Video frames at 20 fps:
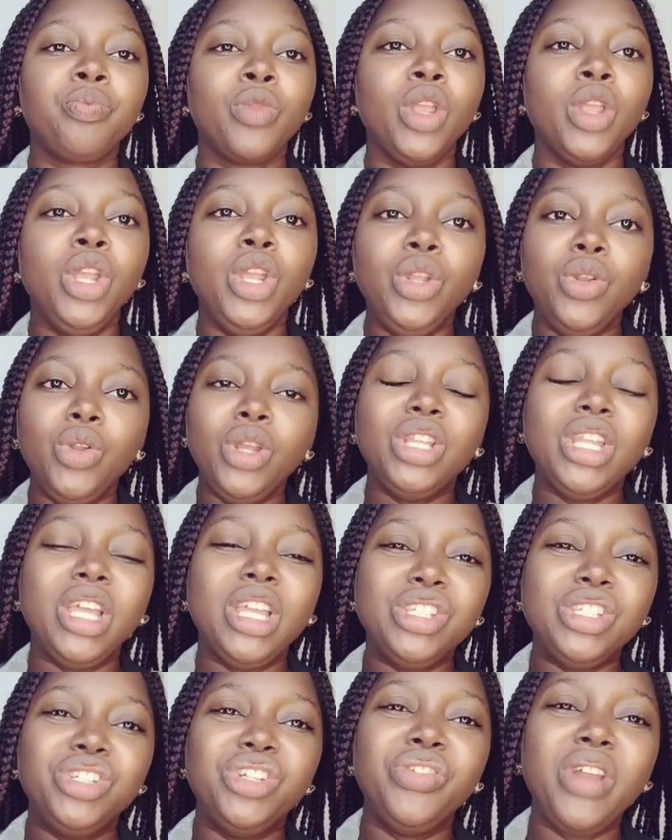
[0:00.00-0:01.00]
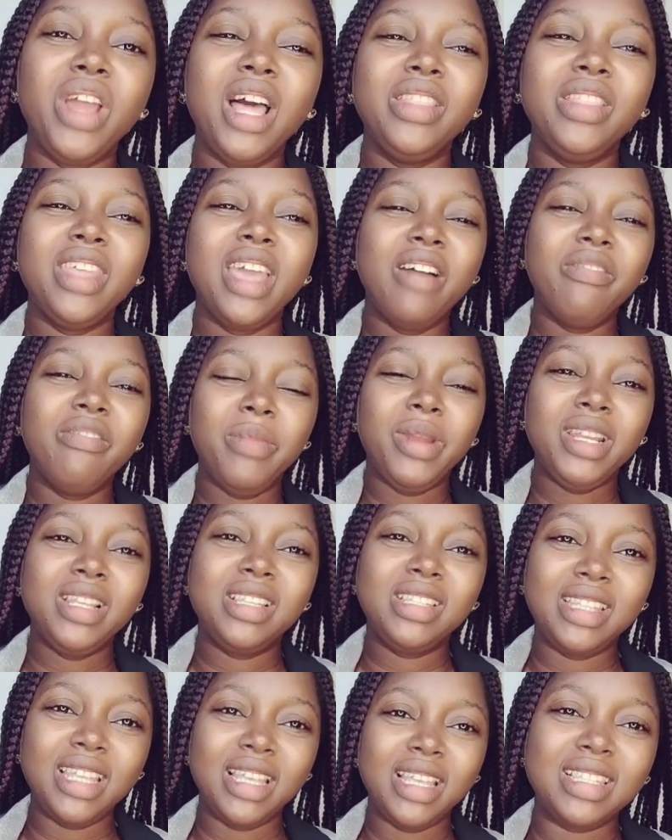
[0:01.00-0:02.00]
You know, in Nigeria, they have many
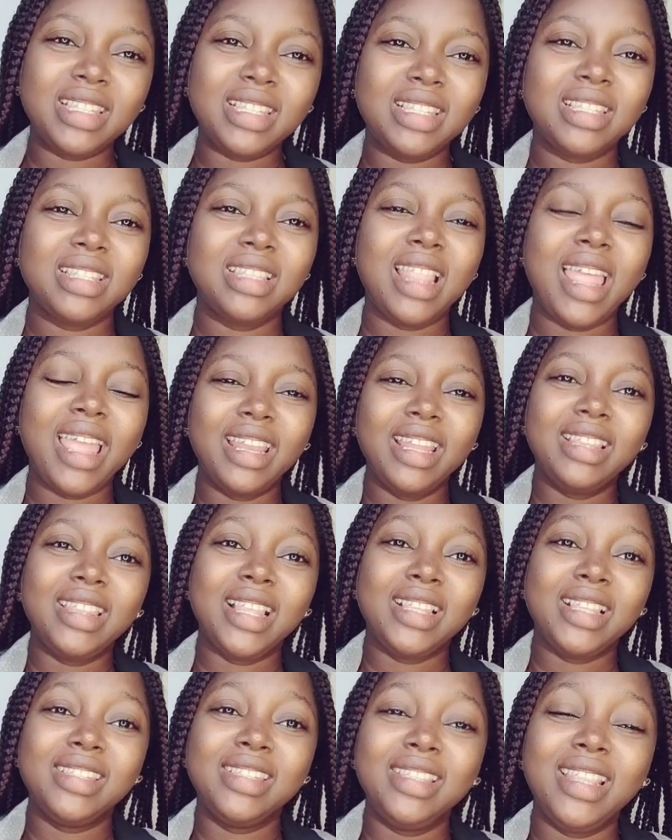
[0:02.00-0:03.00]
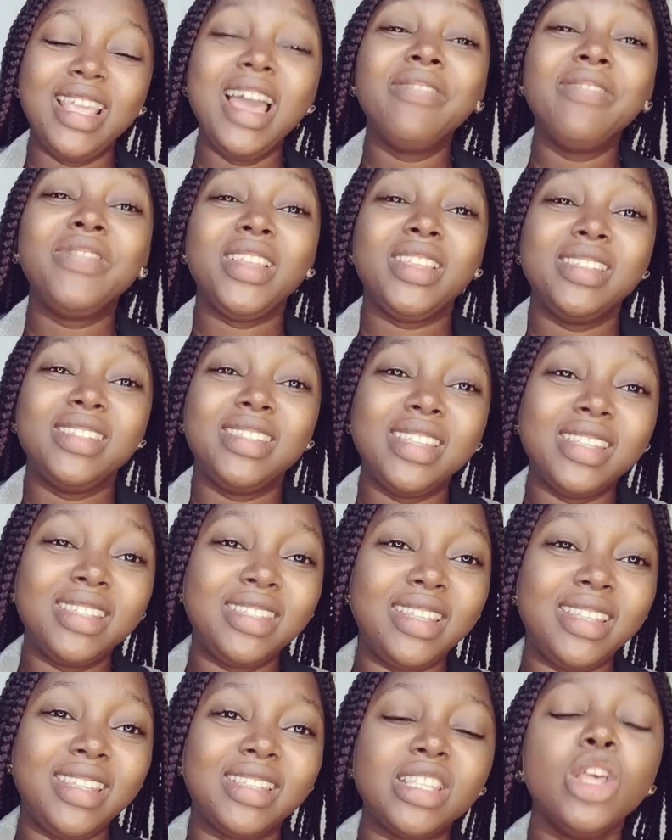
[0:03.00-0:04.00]
states. Like, they have 36
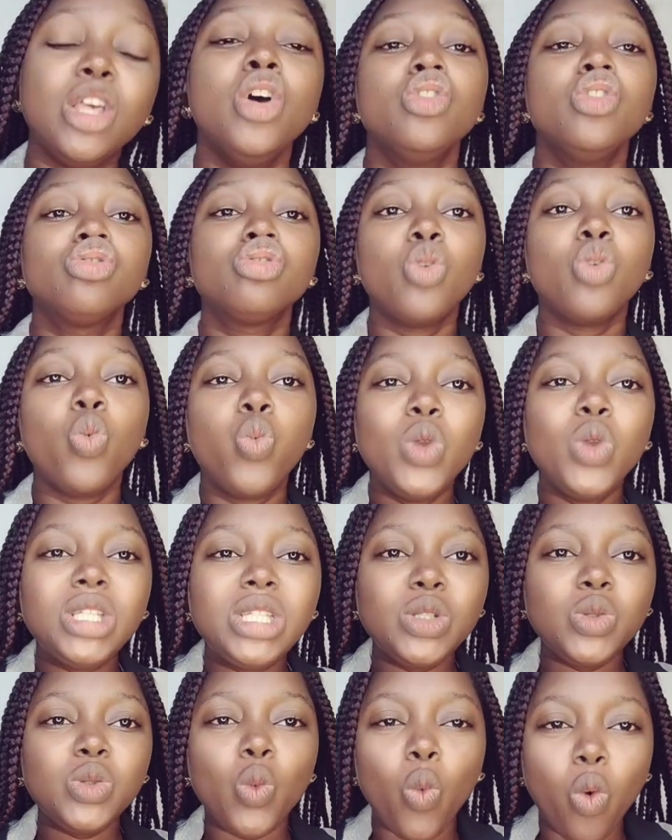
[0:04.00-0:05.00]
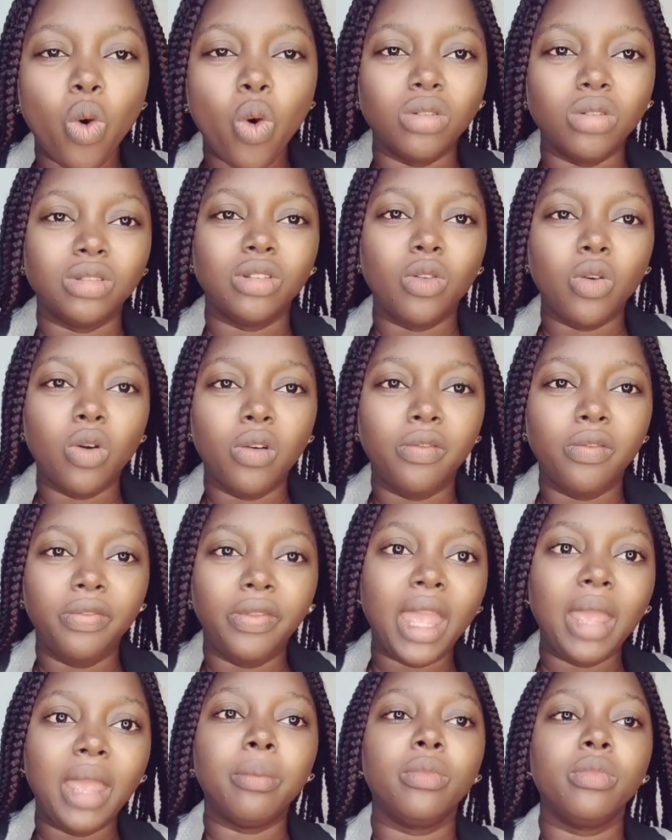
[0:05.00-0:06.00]
states. So which one of
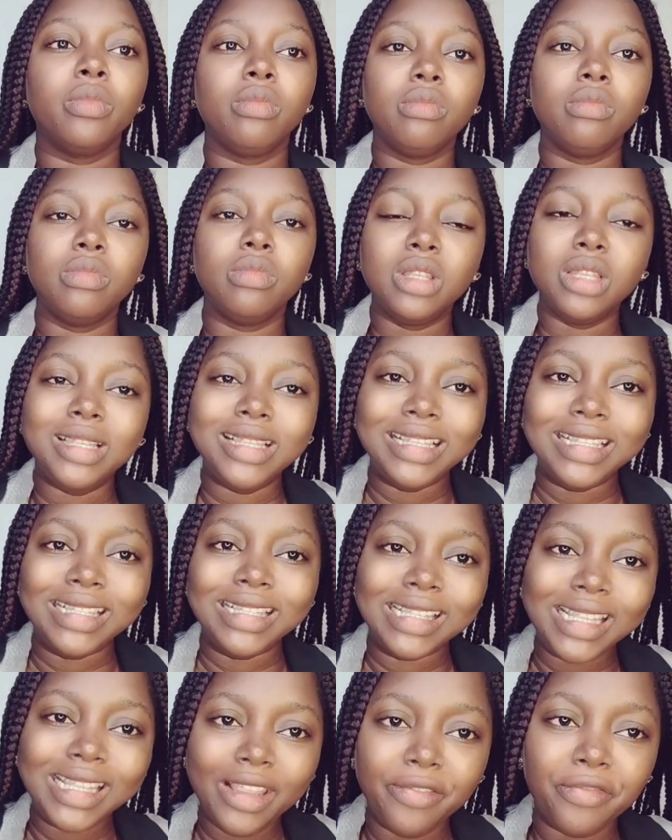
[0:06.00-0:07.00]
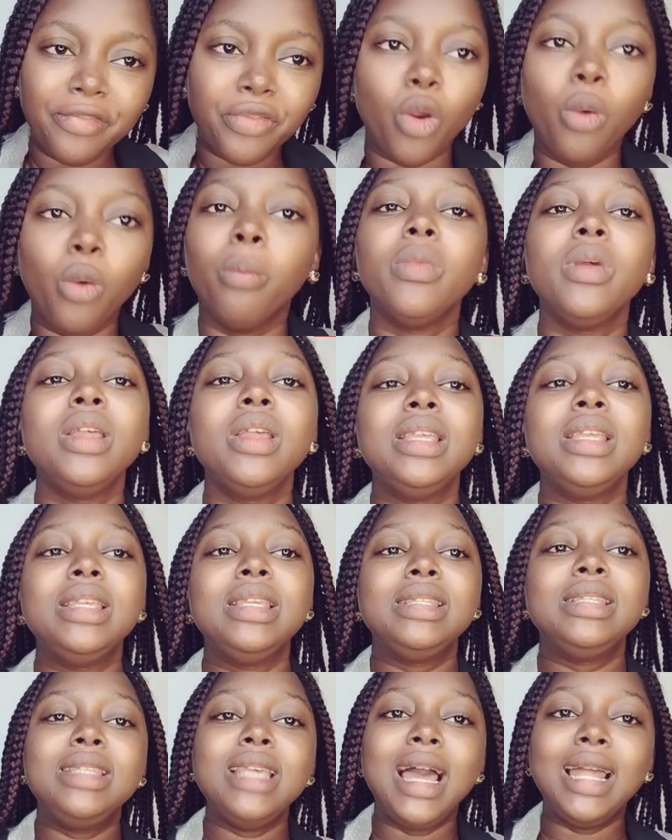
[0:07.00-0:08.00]
them is he from?
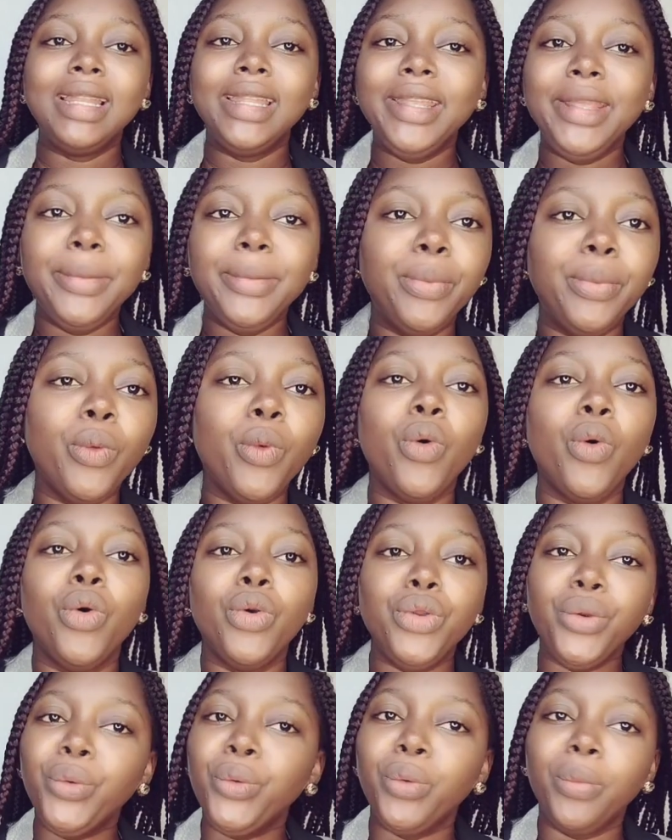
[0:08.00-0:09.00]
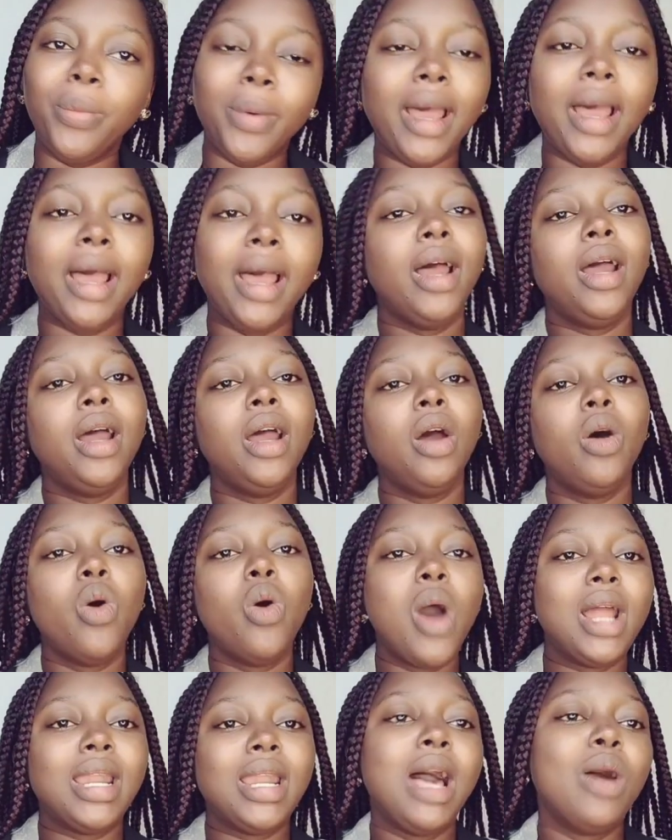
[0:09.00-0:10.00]
Is he an Igbo or Yoruba?
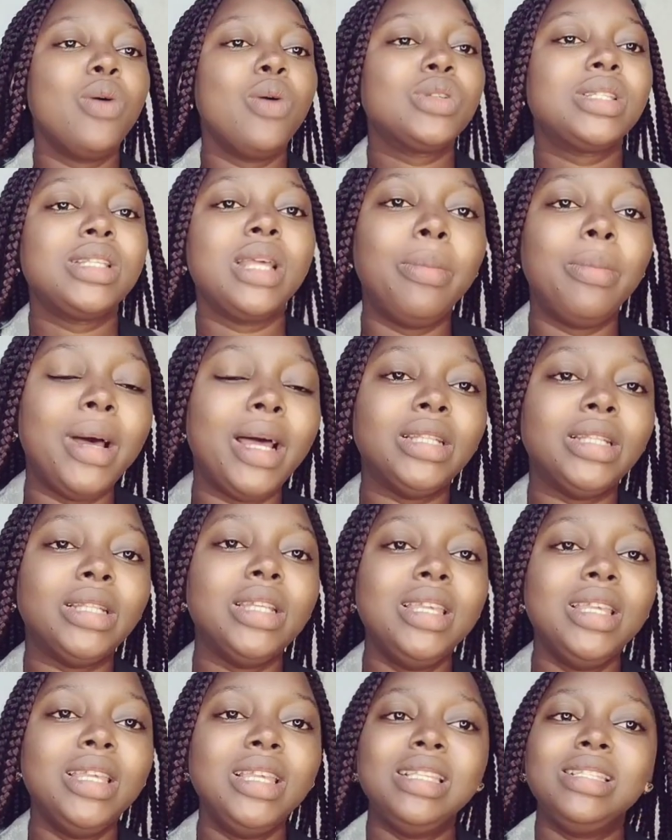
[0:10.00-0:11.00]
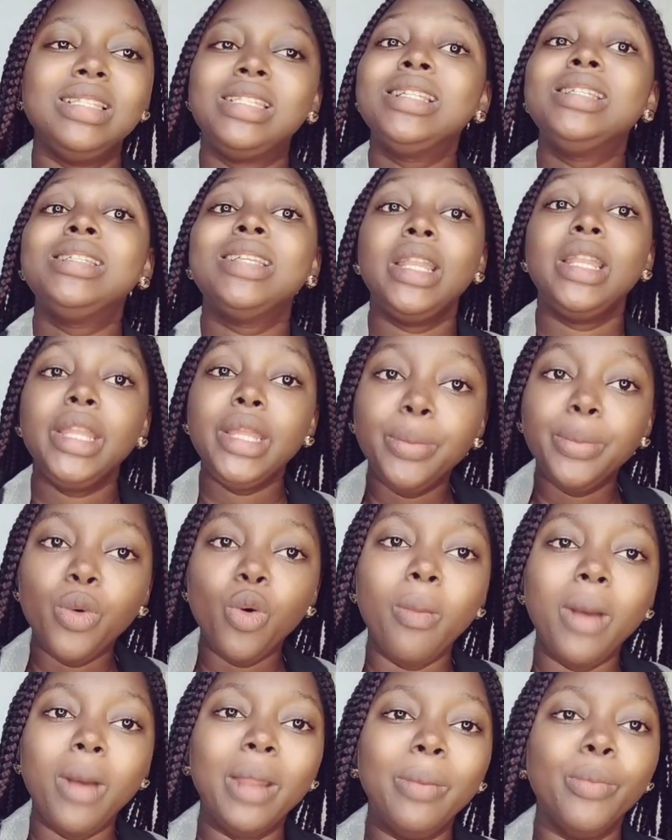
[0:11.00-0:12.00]
An Hausa man. He said he's an
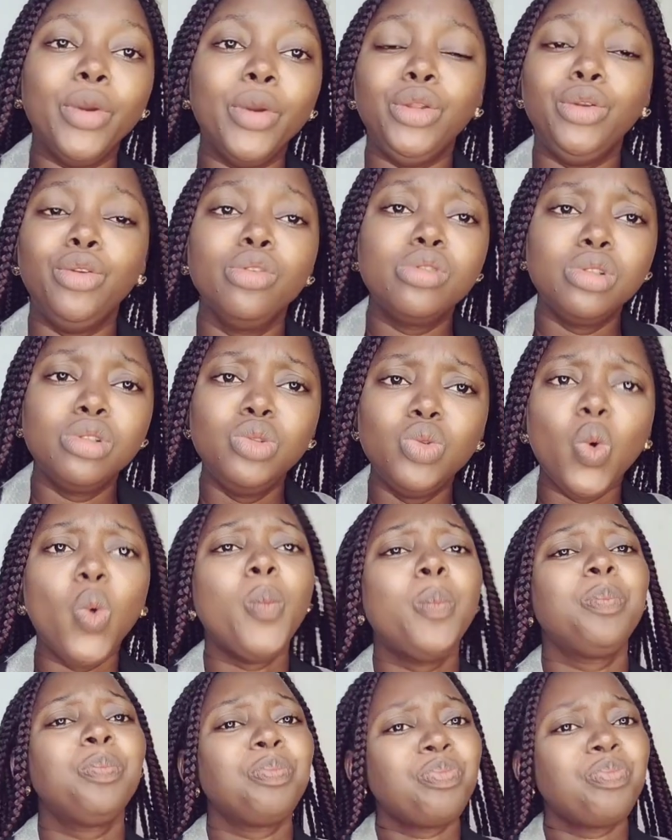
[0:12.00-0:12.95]
Igbo man, but he doesn't know